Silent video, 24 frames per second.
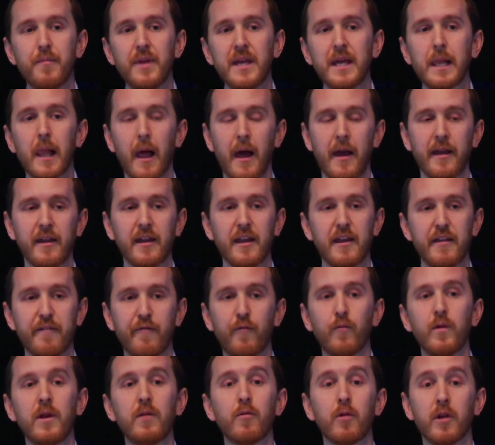be like
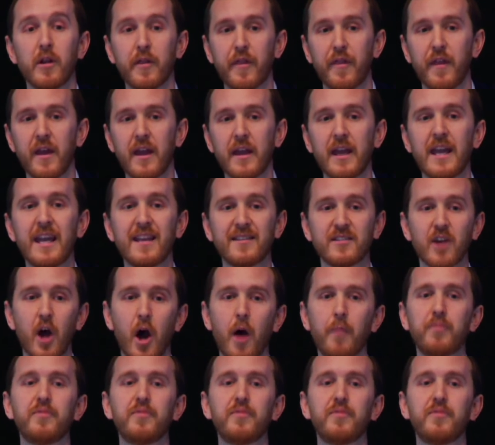if we were to think it's